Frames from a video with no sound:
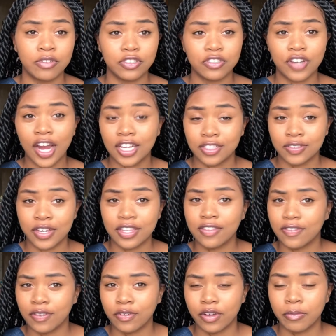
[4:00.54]
once you graduate in the
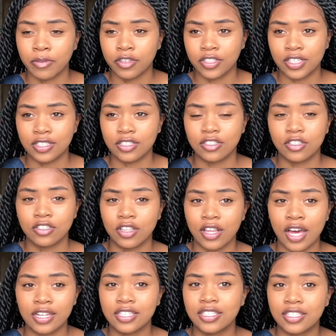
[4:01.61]
field of criminal justice. There's a
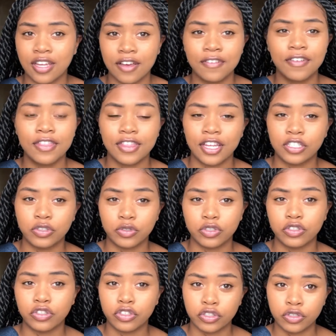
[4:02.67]
lot of stuff that you
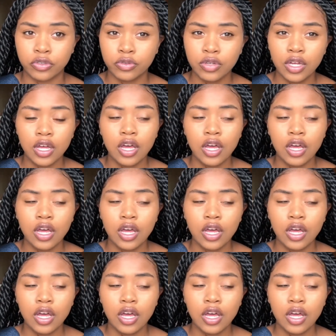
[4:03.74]
can do.